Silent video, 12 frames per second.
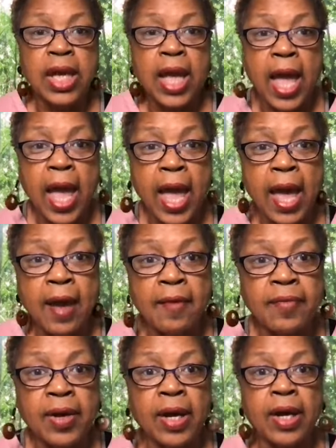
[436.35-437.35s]

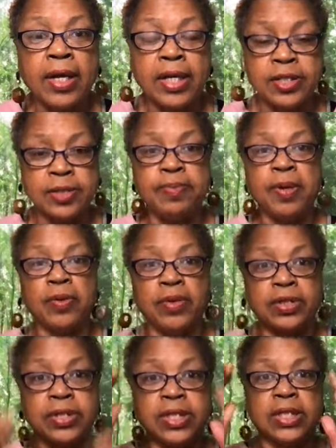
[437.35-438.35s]
have
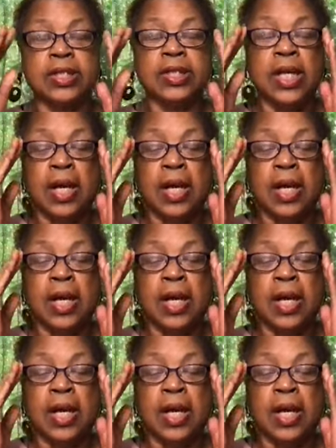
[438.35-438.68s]
experienced it,